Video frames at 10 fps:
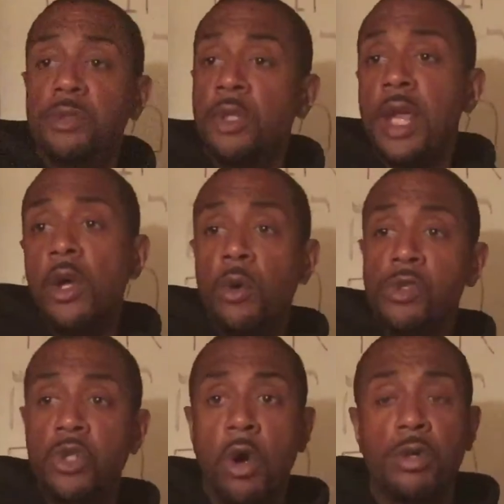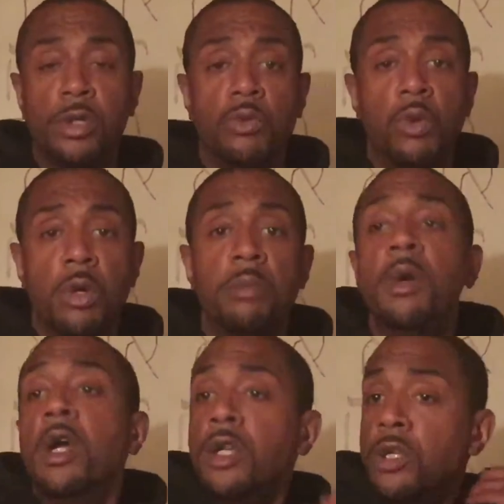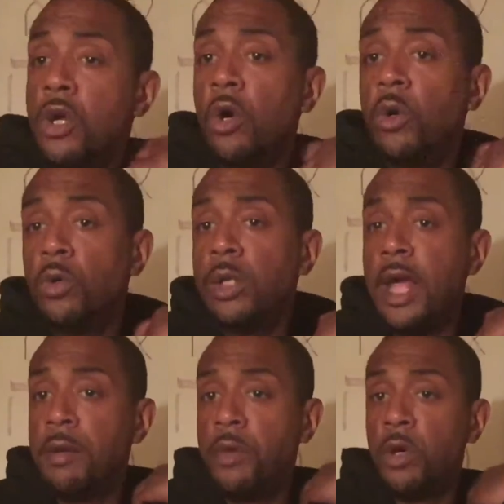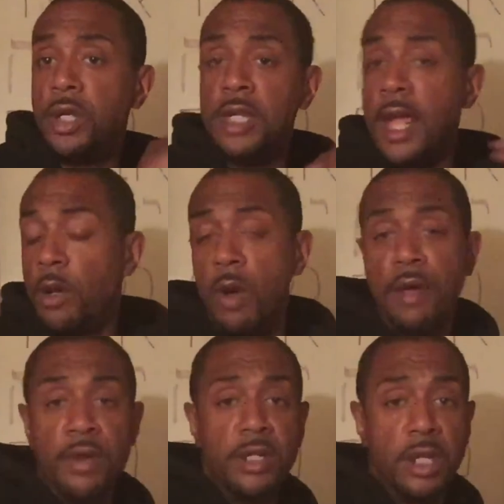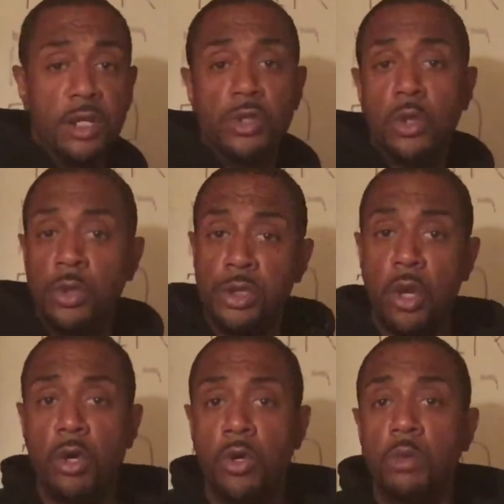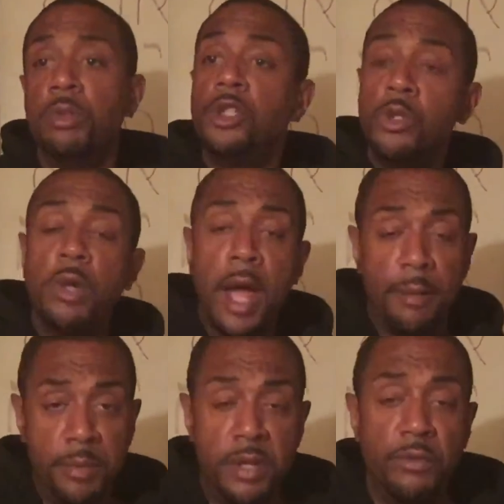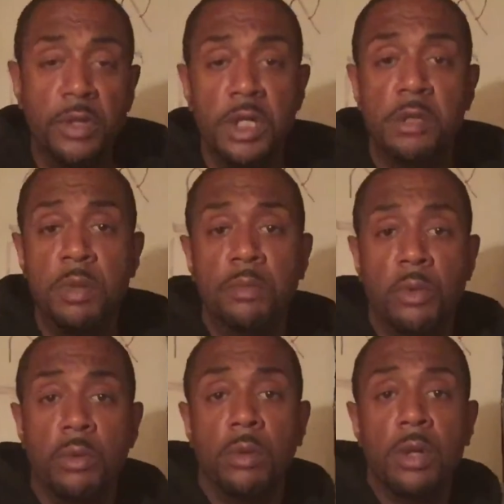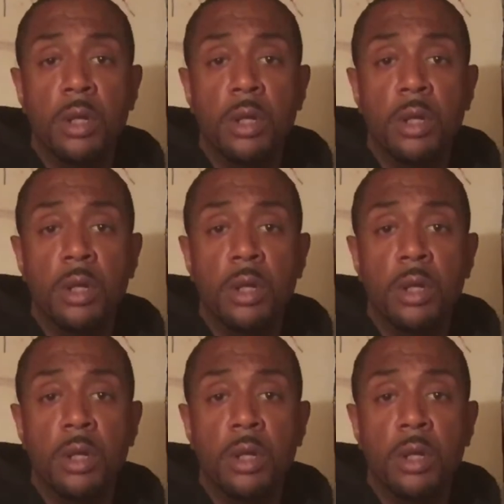So they go and talk to them, you know, let them know that they don't have anything to do. It's all cool. But you got beef with these people.